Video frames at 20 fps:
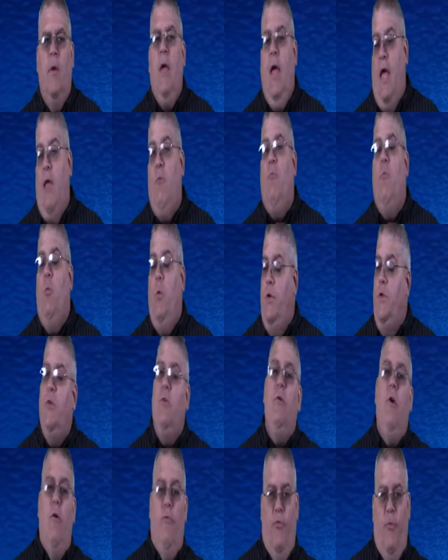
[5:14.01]
And we do
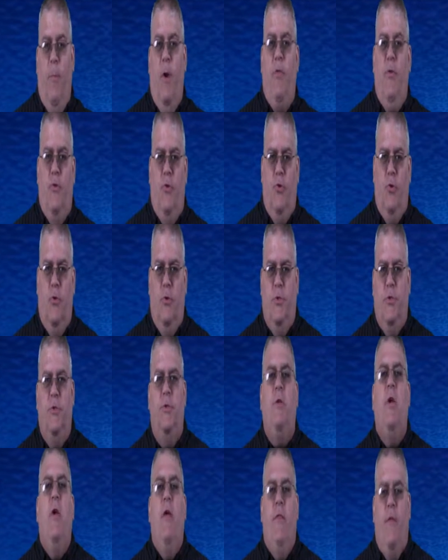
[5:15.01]
know from other
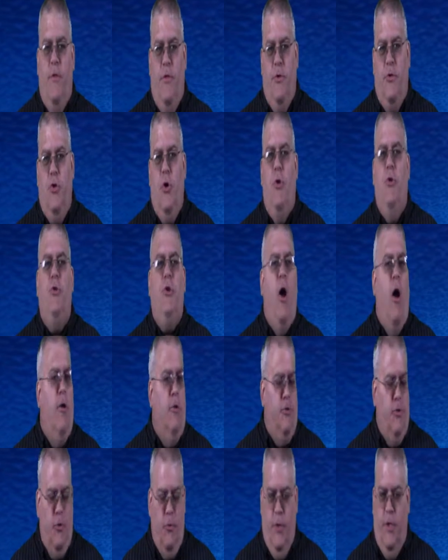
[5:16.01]
sources that the church
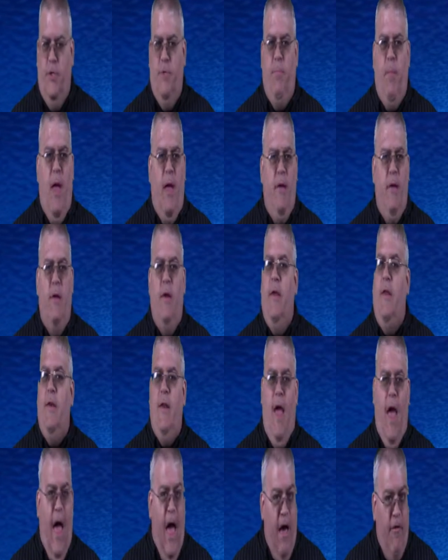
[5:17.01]
also expanded
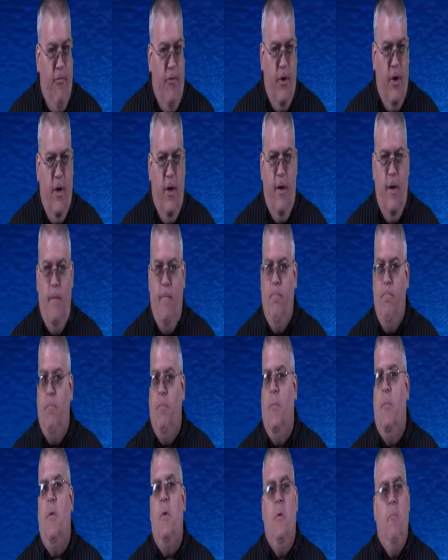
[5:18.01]
into Africa
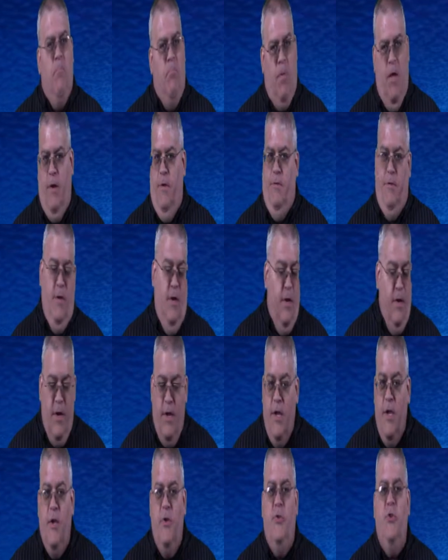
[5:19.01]
that is in
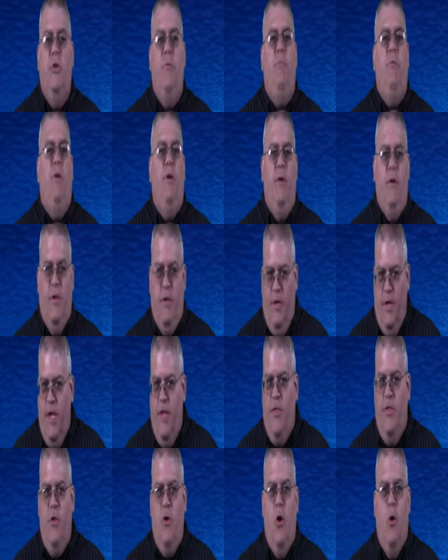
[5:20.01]
Egypt, in
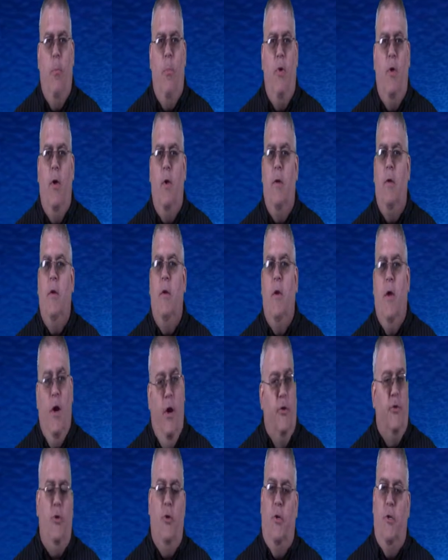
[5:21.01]
Ethiopia. It
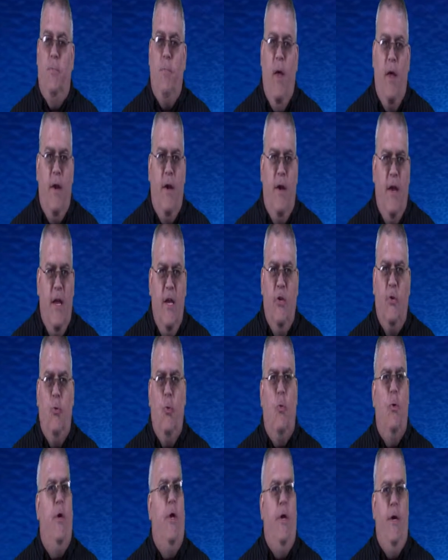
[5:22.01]
also expanded
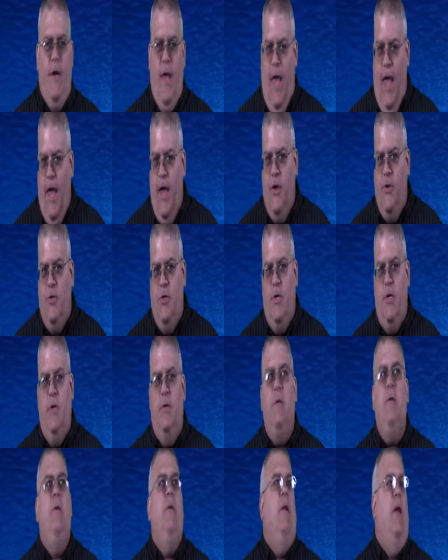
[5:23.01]
eastward into Asia,
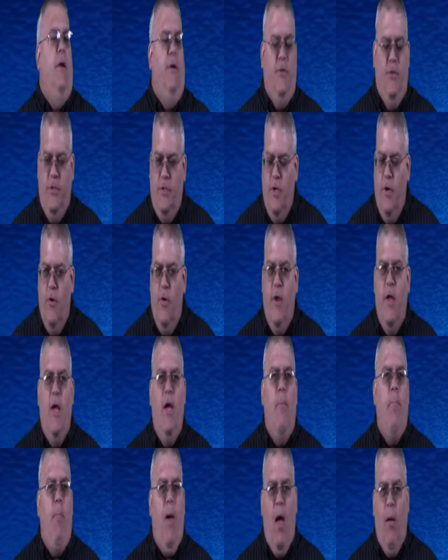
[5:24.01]
like
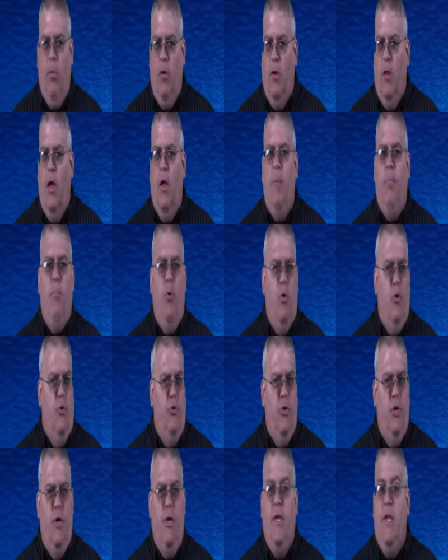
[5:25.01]
Syria, Babylon,
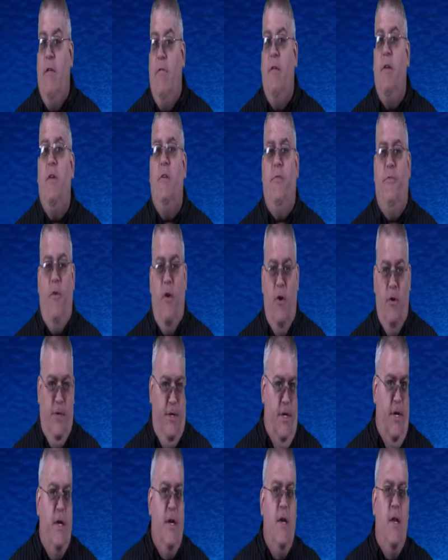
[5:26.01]
Persia, even as far as
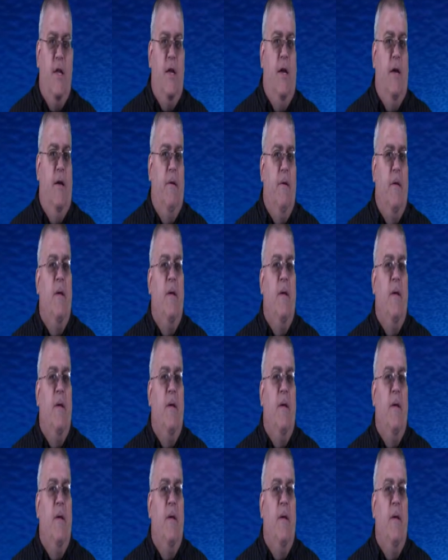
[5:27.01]
India.